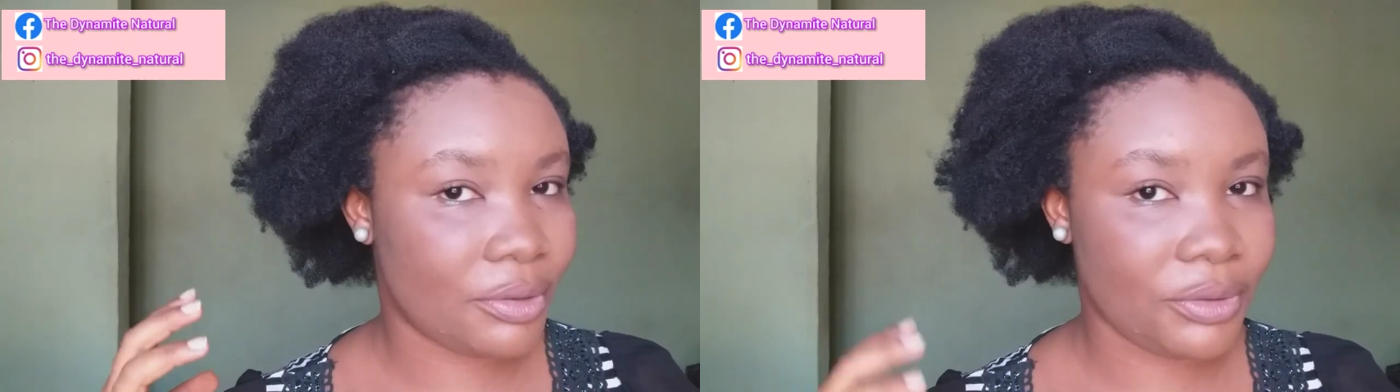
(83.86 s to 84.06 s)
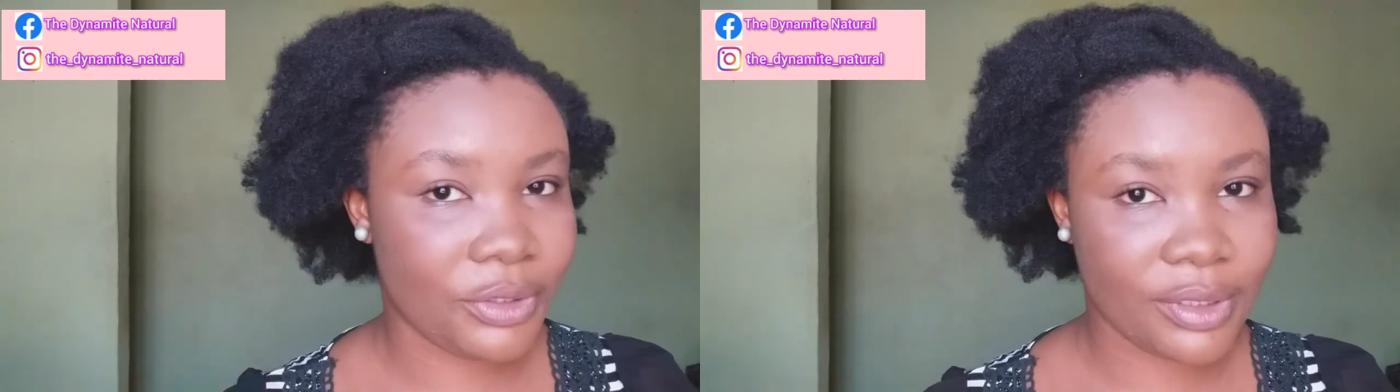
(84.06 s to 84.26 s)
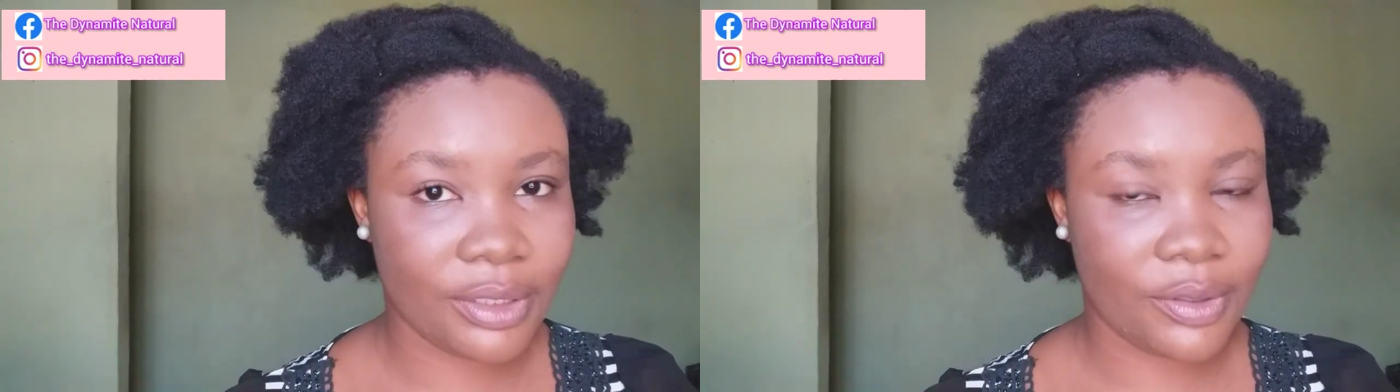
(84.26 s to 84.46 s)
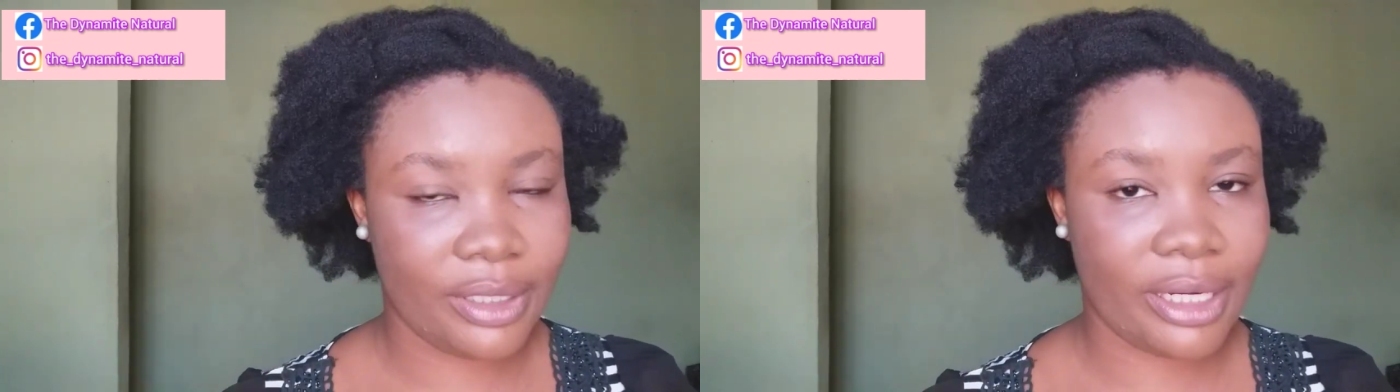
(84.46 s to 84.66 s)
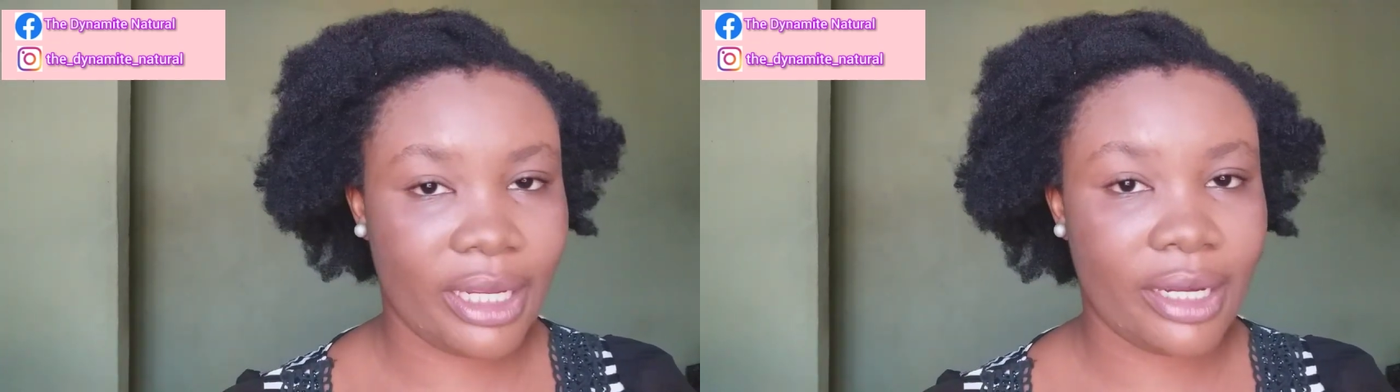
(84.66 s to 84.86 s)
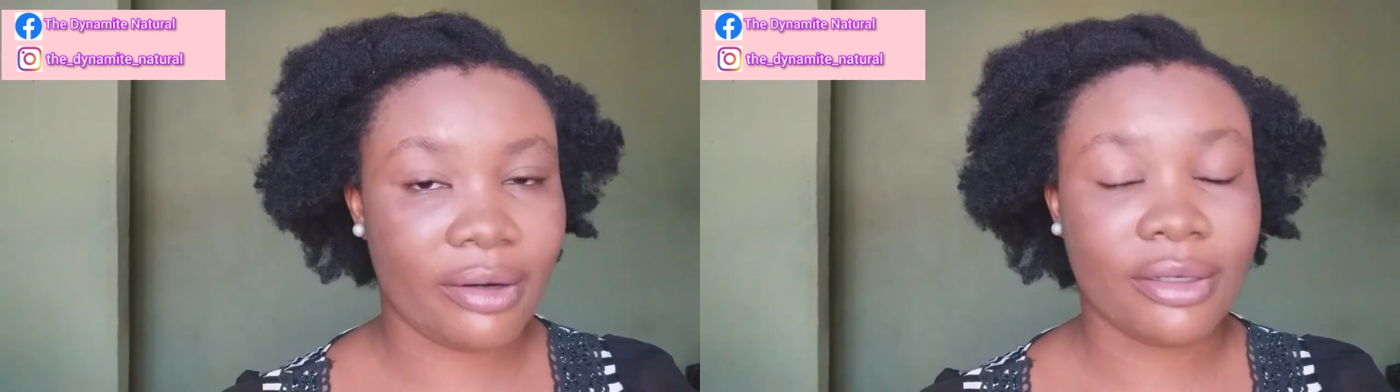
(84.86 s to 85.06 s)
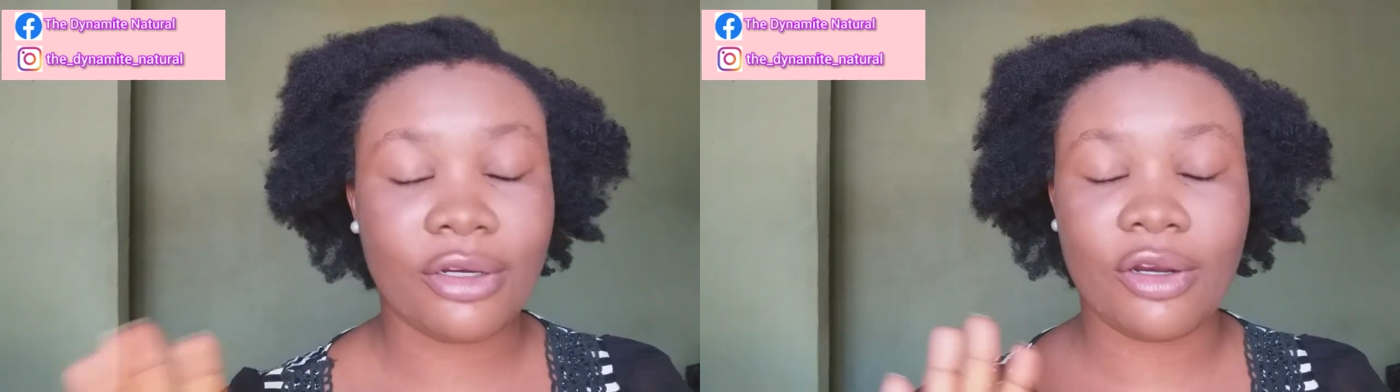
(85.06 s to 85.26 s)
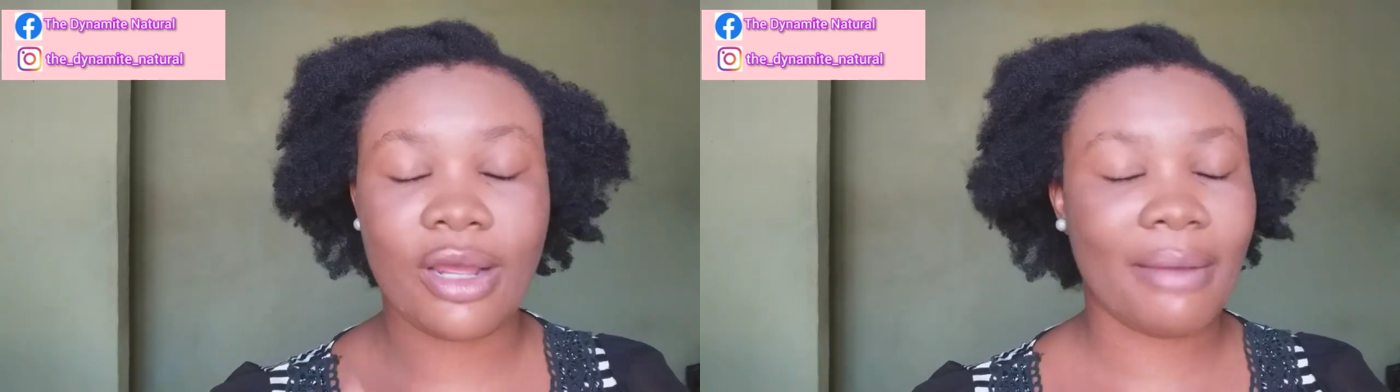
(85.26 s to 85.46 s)
use it on their hair.
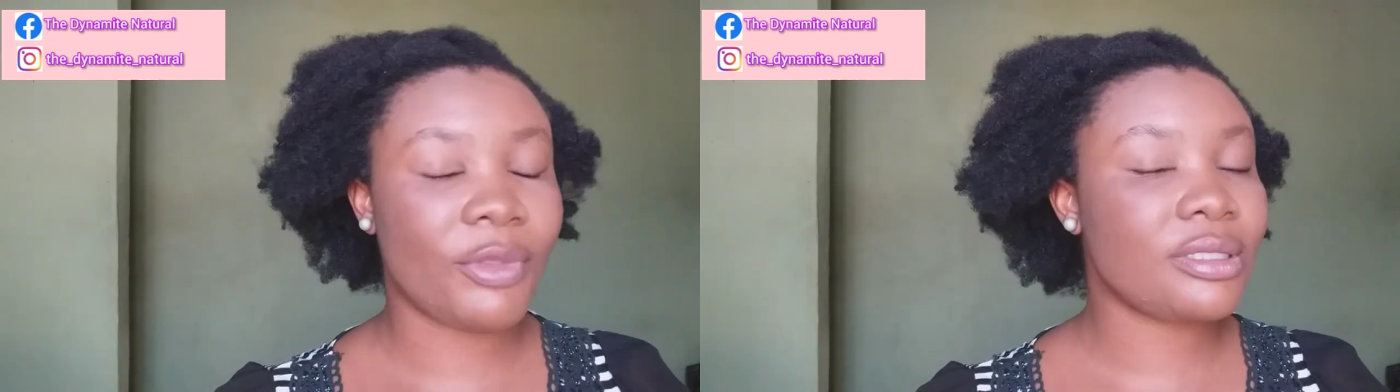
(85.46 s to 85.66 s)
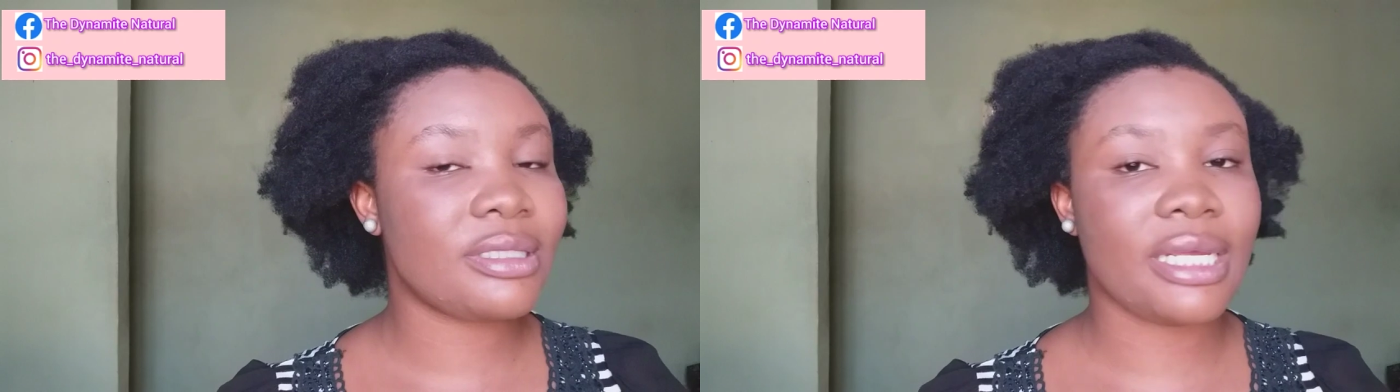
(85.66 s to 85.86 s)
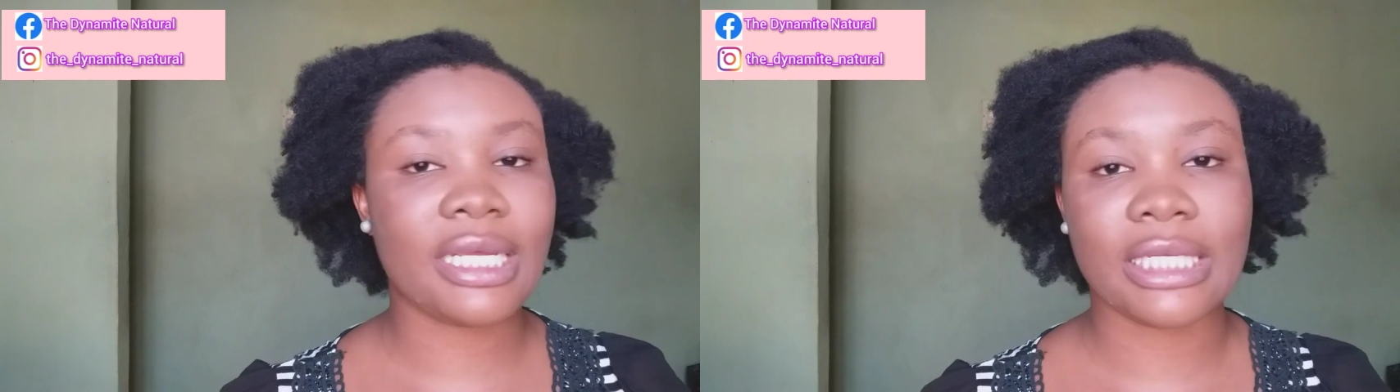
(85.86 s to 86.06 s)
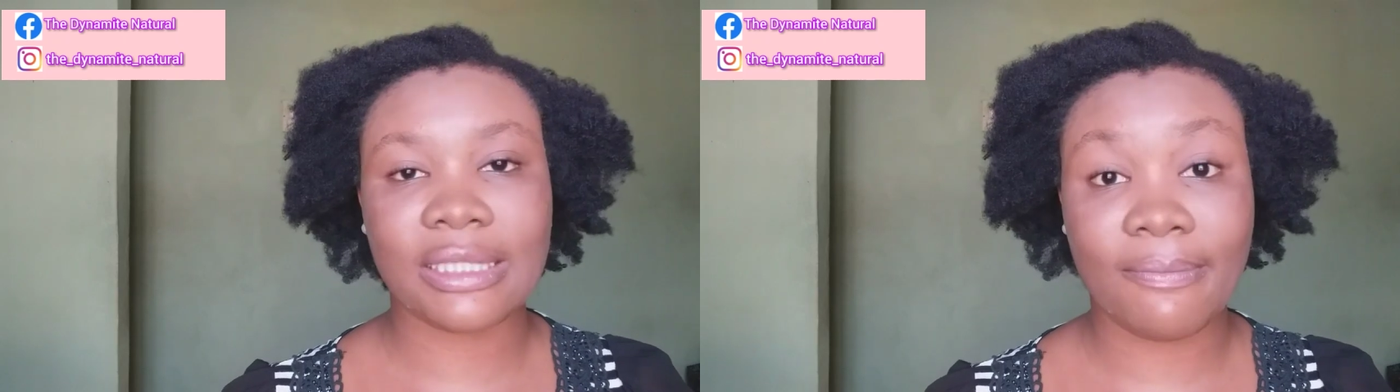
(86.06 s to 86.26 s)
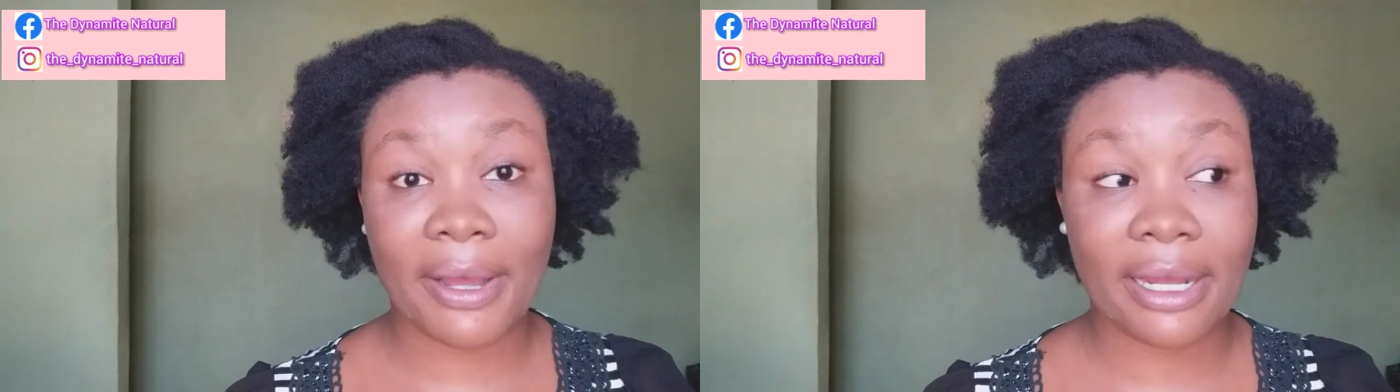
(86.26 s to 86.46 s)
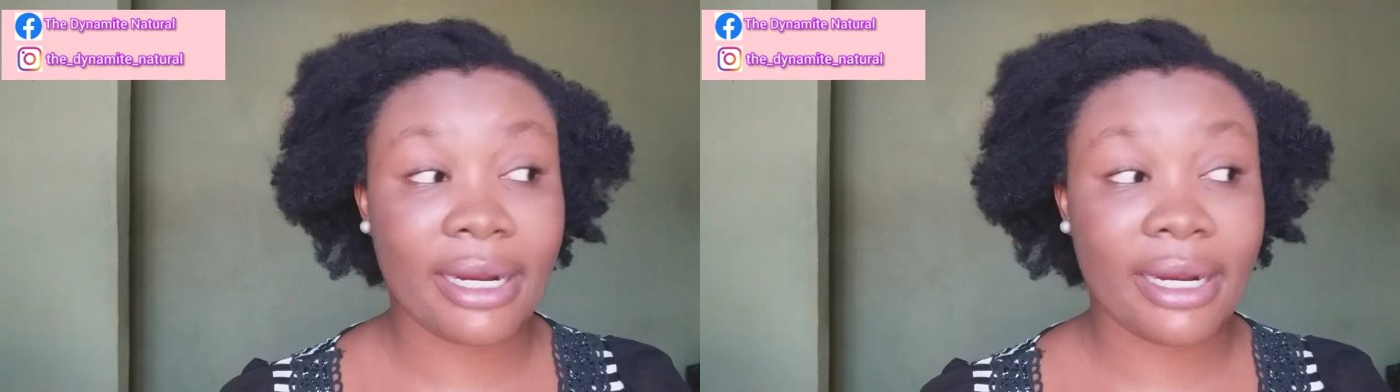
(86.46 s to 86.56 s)
I'm not saying it's bad.